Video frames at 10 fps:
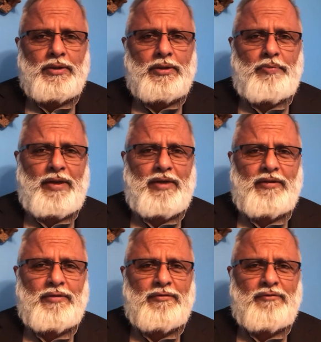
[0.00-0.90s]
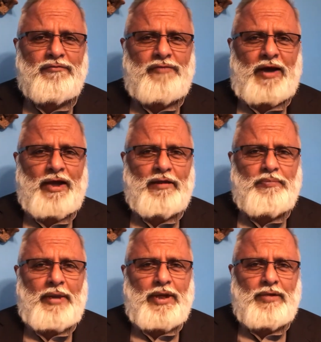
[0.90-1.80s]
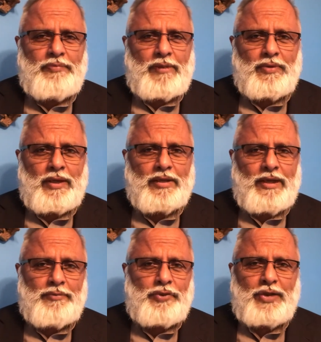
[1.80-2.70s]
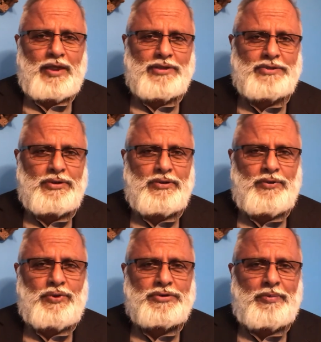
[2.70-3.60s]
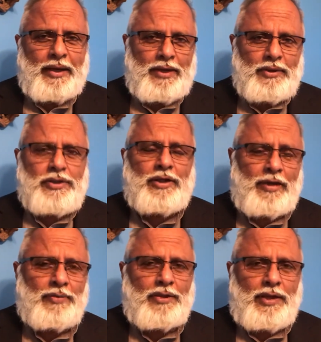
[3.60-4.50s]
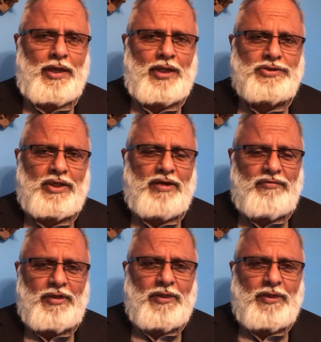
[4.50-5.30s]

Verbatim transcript: to pagan, vile pagan people like Nebuchadnezzar, who was a pagan at the time until he got saved.